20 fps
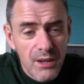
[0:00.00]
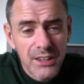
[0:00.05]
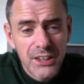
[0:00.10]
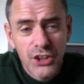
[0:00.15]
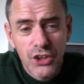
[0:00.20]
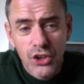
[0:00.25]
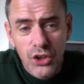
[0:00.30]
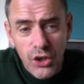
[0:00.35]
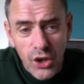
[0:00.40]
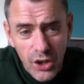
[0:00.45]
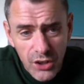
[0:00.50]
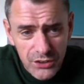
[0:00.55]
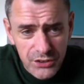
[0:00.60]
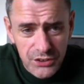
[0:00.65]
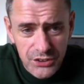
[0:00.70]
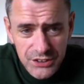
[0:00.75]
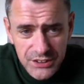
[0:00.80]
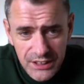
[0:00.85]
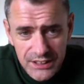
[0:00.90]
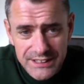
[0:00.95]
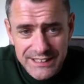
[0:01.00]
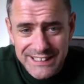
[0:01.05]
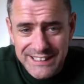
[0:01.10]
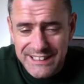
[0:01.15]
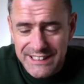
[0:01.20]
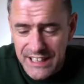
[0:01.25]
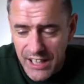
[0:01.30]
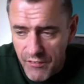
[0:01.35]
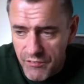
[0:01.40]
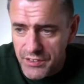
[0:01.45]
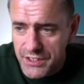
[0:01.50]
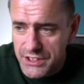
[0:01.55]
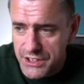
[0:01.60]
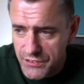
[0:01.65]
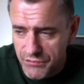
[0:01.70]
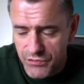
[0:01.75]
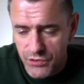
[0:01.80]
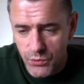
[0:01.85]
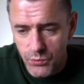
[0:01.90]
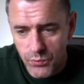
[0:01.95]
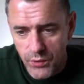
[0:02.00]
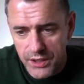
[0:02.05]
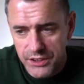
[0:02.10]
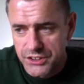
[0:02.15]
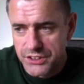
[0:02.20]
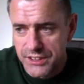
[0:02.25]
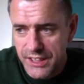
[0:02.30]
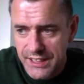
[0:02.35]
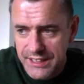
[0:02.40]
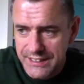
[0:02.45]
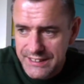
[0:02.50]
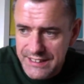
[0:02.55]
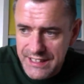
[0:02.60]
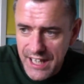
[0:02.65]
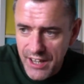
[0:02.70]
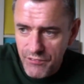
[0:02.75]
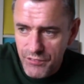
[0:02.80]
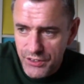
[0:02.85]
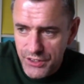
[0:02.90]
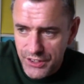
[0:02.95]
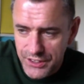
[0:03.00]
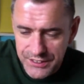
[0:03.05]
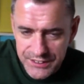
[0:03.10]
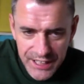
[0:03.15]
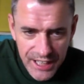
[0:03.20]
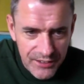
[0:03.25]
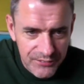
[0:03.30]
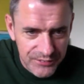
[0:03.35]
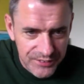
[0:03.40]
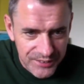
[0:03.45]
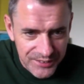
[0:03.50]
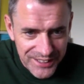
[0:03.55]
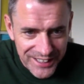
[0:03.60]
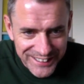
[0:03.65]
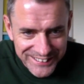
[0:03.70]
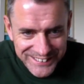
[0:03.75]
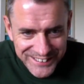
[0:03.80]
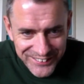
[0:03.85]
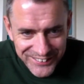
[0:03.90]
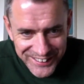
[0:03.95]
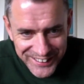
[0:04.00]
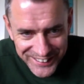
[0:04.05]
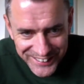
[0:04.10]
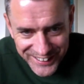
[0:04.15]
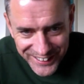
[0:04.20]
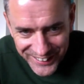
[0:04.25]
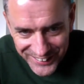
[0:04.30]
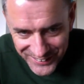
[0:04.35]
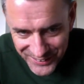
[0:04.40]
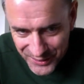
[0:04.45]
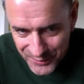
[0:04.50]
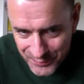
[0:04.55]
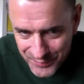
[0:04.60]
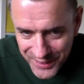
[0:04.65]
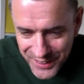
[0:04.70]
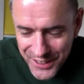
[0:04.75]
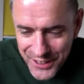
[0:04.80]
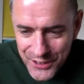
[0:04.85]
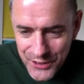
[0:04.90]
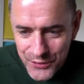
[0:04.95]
My God, there's still 70 of you watching. That has never gone down. It's only gone up.